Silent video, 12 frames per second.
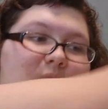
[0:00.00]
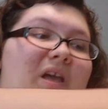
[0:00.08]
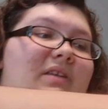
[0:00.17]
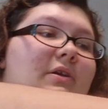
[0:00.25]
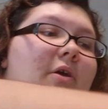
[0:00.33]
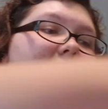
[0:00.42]

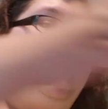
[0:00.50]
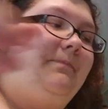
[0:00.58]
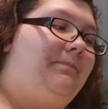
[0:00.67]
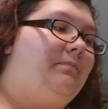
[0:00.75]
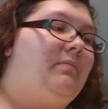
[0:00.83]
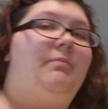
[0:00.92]
had to go to
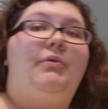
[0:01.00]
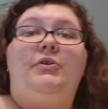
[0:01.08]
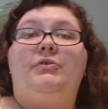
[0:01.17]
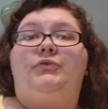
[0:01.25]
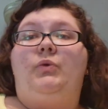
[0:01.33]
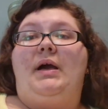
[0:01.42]

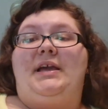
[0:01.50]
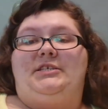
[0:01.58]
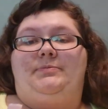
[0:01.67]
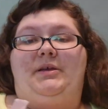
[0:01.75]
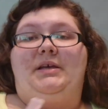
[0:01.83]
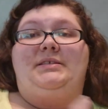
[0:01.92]
Purdue
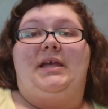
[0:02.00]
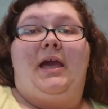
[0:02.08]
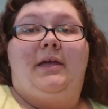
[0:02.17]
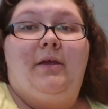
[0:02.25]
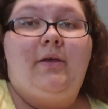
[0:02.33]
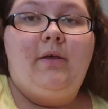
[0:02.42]
twice because they
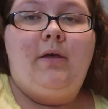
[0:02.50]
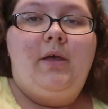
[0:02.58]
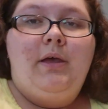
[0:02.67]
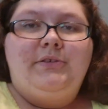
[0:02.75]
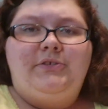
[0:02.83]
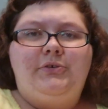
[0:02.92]
had
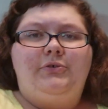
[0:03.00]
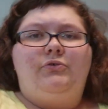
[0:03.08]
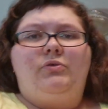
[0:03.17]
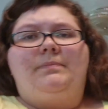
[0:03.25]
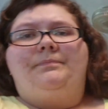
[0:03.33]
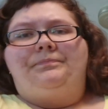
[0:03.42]

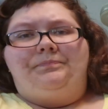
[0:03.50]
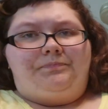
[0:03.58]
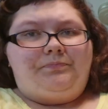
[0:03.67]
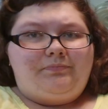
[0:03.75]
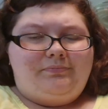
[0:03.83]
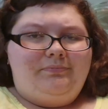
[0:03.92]
2
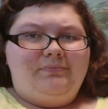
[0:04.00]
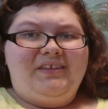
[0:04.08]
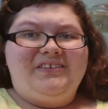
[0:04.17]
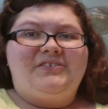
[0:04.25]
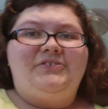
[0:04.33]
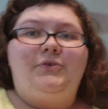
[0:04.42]

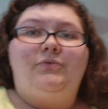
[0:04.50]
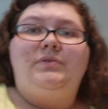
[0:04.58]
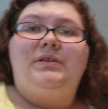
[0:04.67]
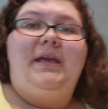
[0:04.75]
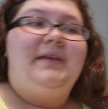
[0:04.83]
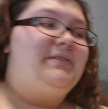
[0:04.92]

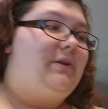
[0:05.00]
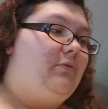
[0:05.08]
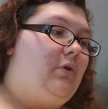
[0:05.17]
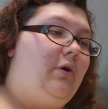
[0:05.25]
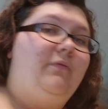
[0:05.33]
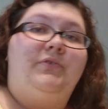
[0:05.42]
student days in a
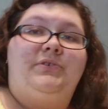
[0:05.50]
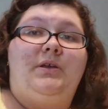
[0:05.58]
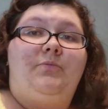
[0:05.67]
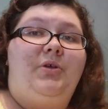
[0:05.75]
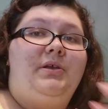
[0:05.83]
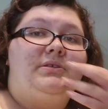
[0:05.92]
row for
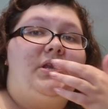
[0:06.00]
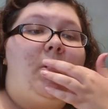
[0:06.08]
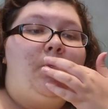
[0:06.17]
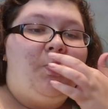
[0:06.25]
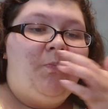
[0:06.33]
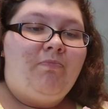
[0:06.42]
some reason.
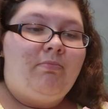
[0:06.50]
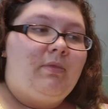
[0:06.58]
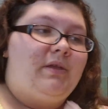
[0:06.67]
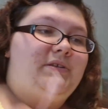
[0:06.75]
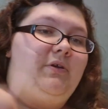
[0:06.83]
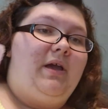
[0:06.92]

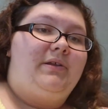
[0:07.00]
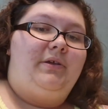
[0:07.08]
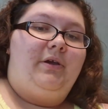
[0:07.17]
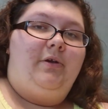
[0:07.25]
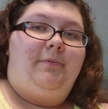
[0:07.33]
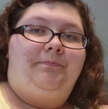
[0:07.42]
So we had to
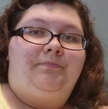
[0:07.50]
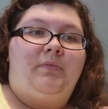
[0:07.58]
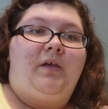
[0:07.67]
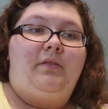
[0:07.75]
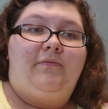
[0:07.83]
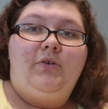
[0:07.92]
go
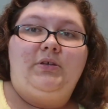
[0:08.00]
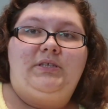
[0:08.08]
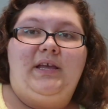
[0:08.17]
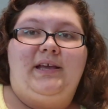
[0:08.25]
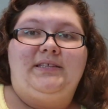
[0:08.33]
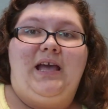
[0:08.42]
on the first
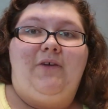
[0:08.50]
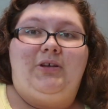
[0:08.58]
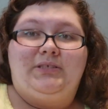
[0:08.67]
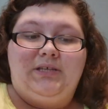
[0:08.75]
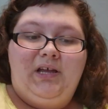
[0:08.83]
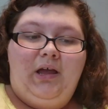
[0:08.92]
day because that
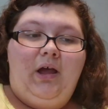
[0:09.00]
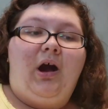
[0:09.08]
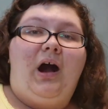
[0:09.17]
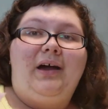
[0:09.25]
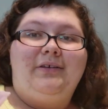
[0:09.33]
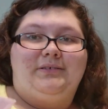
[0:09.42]
was
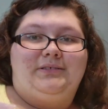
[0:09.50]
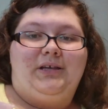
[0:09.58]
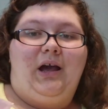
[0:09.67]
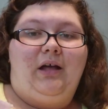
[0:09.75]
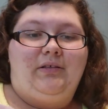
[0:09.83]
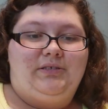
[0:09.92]
Honors
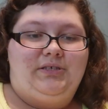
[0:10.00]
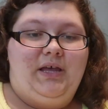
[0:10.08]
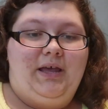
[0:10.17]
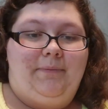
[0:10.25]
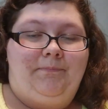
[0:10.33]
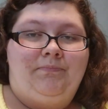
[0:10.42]
College
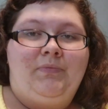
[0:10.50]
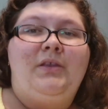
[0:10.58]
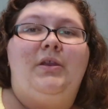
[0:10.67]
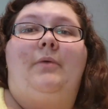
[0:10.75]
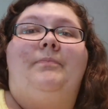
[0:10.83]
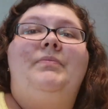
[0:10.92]
Day.
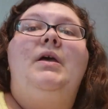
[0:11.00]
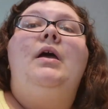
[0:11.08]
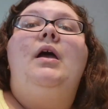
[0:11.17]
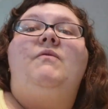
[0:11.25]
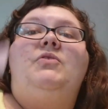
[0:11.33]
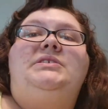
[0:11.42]
No,
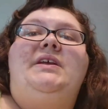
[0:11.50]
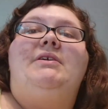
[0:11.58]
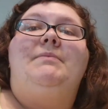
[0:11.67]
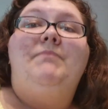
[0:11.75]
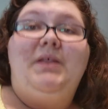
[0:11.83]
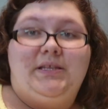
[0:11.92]
first day,
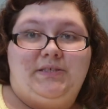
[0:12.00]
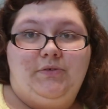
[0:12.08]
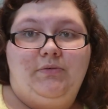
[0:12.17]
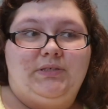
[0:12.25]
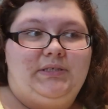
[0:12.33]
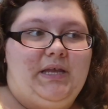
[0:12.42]
Admitted
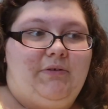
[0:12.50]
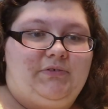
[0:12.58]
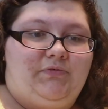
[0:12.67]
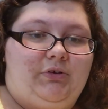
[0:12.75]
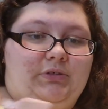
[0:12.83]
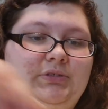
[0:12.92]
Students Day was
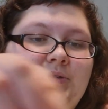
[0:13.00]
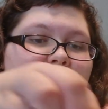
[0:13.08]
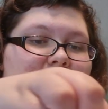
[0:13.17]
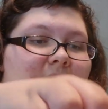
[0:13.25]
first.